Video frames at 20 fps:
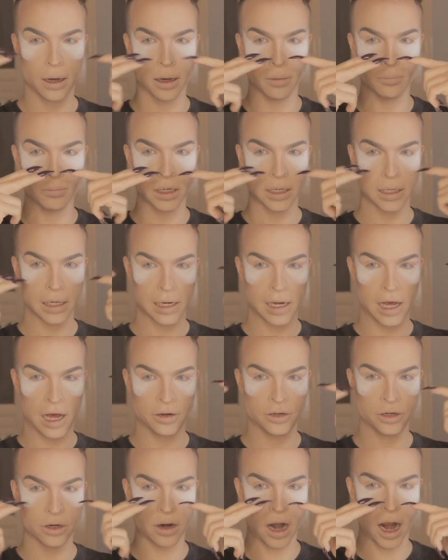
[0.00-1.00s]
little
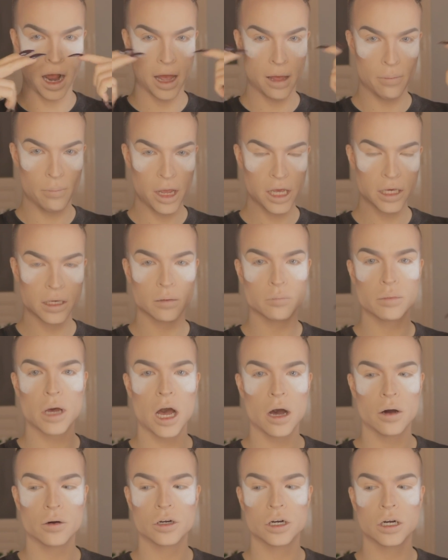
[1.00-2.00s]
under eye baking
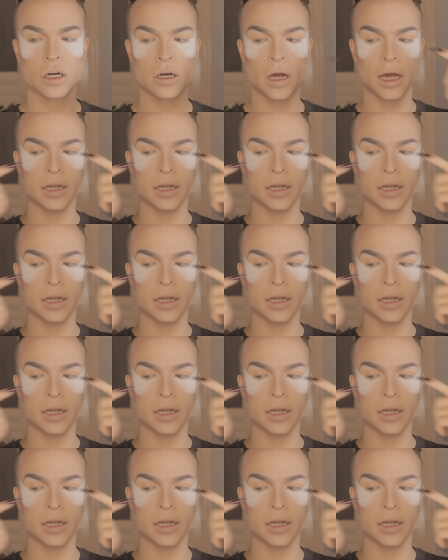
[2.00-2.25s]
powder,